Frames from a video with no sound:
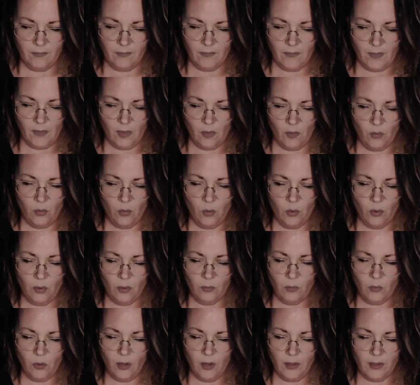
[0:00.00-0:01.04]
The
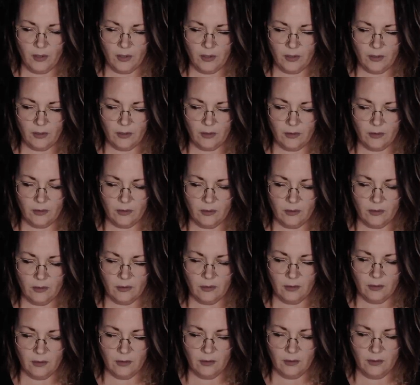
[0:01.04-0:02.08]
warm water
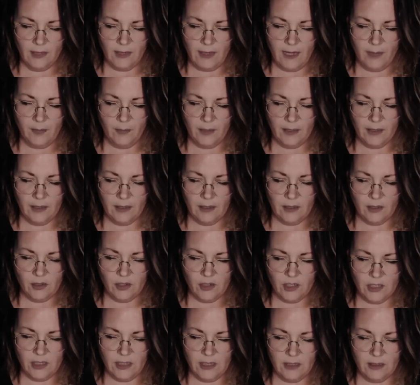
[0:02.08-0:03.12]
lapping at your
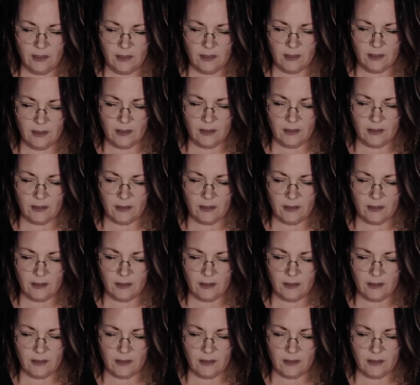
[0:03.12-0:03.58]
cheeks.